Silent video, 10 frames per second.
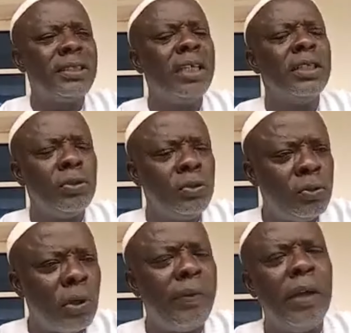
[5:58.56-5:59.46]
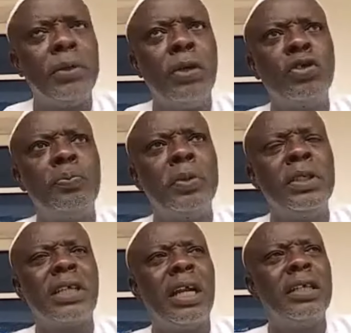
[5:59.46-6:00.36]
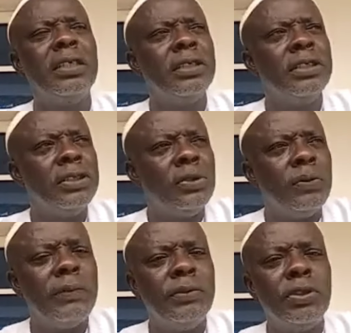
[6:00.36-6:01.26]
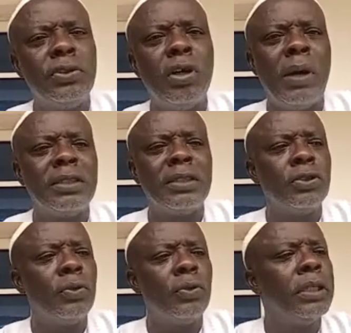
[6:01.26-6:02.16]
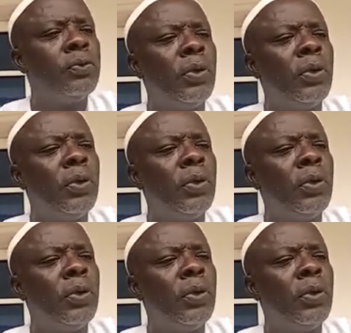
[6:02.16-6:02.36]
let's say you have helped us to pay the salary, you've given to the obas and so on.